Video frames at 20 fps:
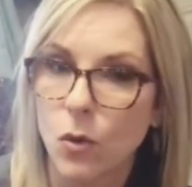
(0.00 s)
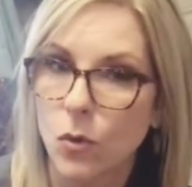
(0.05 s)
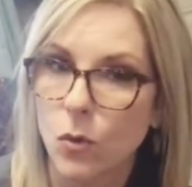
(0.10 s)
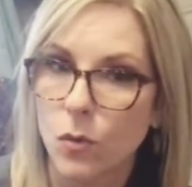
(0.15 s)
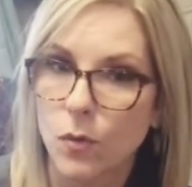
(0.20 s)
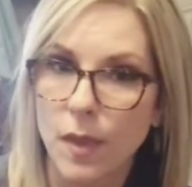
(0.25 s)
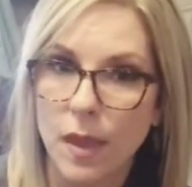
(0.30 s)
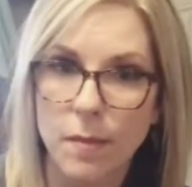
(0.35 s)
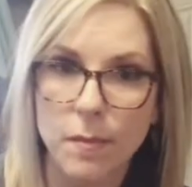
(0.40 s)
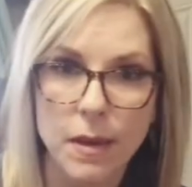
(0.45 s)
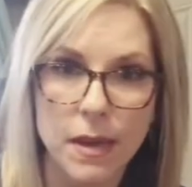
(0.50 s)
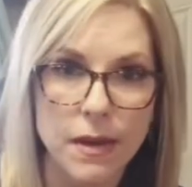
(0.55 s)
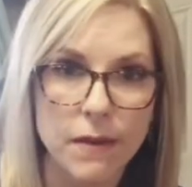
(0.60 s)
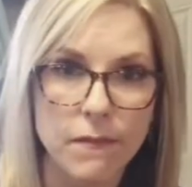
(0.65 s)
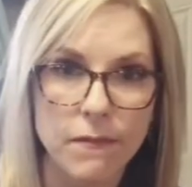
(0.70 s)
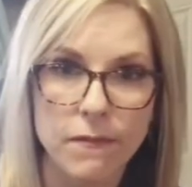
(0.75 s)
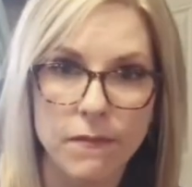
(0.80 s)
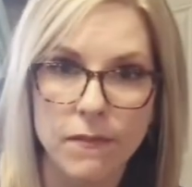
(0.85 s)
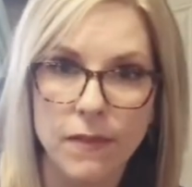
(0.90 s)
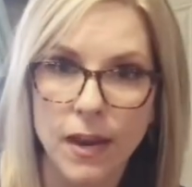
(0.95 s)
They made it
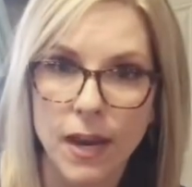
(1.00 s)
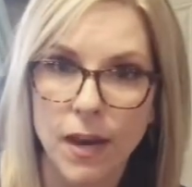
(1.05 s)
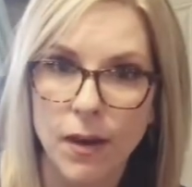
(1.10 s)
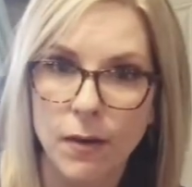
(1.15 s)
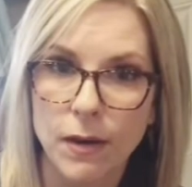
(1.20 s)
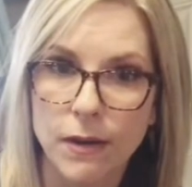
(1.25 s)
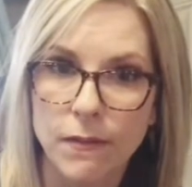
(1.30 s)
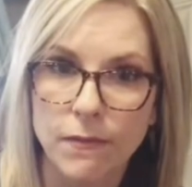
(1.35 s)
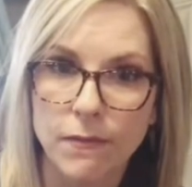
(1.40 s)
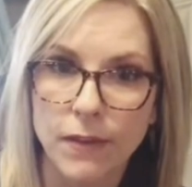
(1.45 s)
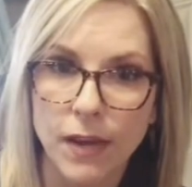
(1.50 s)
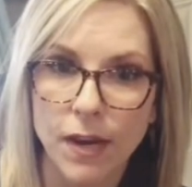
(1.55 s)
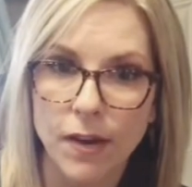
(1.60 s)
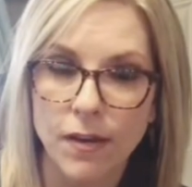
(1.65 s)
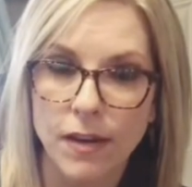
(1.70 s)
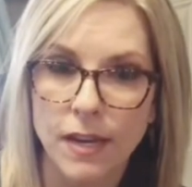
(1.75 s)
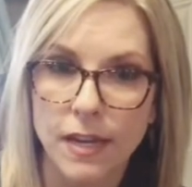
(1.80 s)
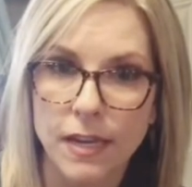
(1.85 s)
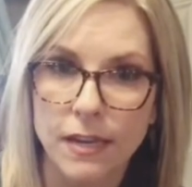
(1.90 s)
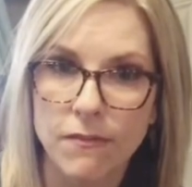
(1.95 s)
very,
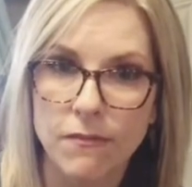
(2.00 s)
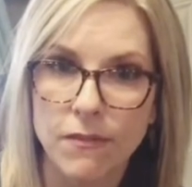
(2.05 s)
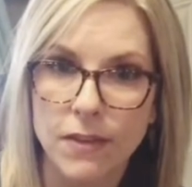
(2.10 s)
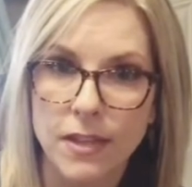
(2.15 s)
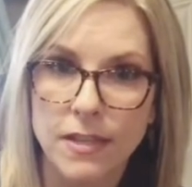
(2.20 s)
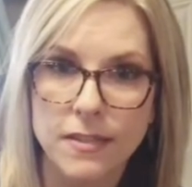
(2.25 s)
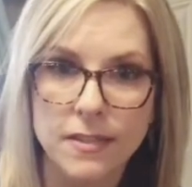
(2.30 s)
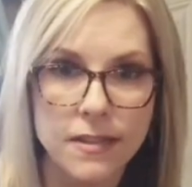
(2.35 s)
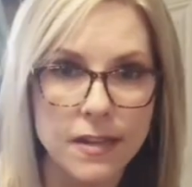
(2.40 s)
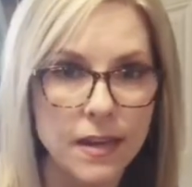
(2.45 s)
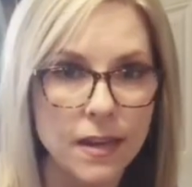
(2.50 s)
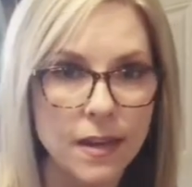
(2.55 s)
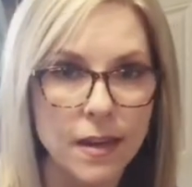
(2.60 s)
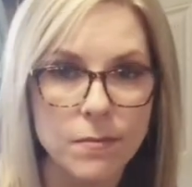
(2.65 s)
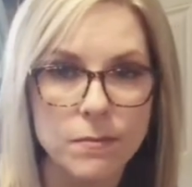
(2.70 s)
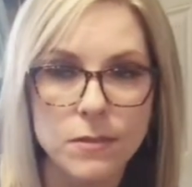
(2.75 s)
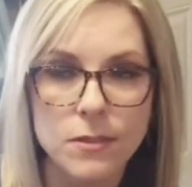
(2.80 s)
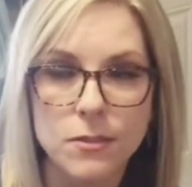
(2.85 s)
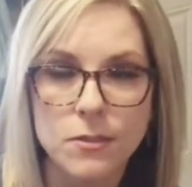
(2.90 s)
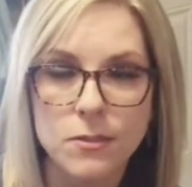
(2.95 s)
very convincing. I'm
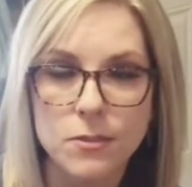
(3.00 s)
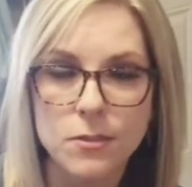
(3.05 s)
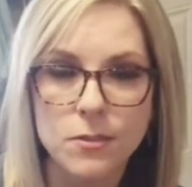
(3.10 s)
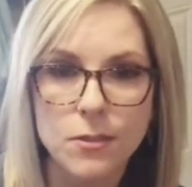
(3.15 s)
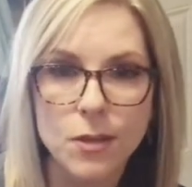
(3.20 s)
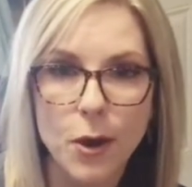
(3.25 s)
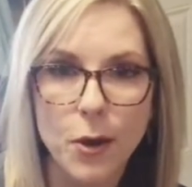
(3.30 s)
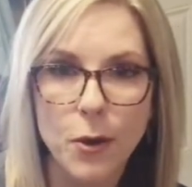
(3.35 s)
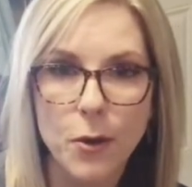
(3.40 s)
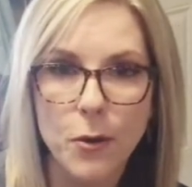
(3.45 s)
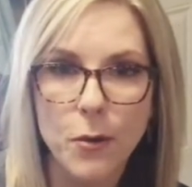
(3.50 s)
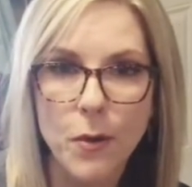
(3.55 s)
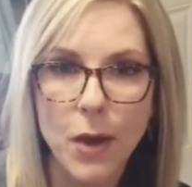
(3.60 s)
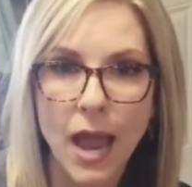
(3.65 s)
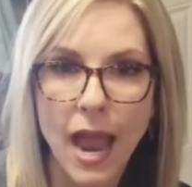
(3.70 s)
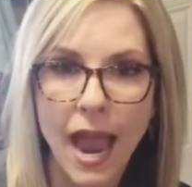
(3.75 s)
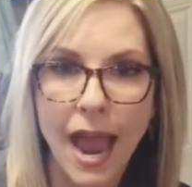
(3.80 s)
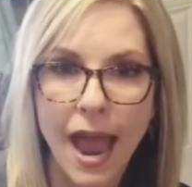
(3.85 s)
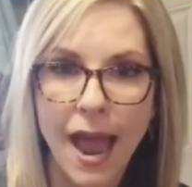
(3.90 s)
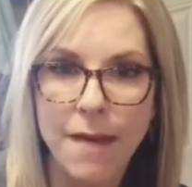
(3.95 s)
so
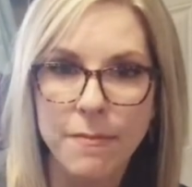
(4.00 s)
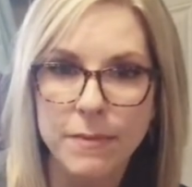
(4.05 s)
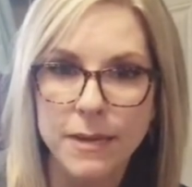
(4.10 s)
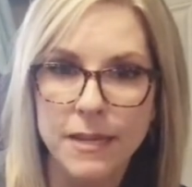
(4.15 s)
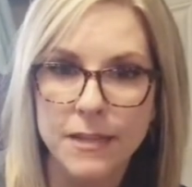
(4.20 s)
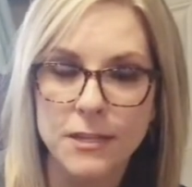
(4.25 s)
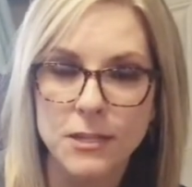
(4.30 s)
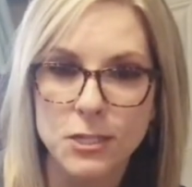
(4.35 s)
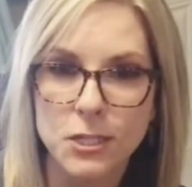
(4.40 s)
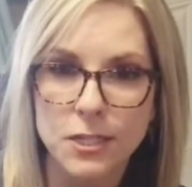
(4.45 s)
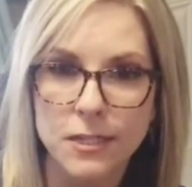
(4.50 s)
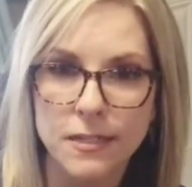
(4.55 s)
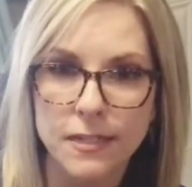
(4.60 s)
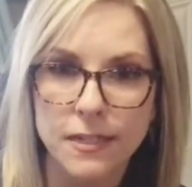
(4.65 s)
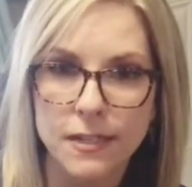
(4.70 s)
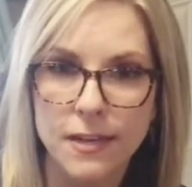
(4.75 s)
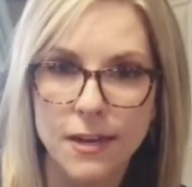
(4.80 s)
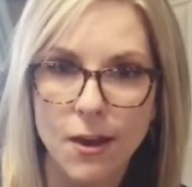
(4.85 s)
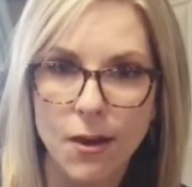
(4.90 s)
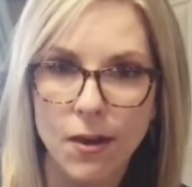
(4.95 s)
happy that she did
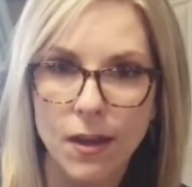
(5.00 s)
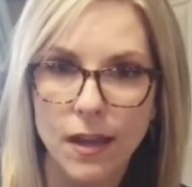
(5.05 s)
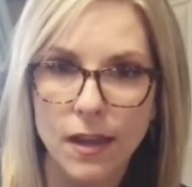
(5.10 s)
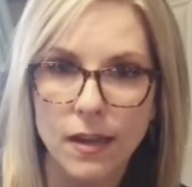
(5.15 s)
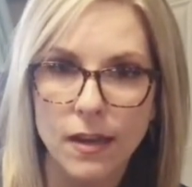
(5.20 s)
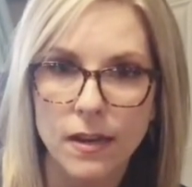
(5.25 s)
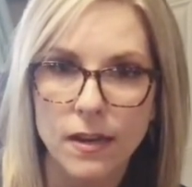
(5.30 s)
not.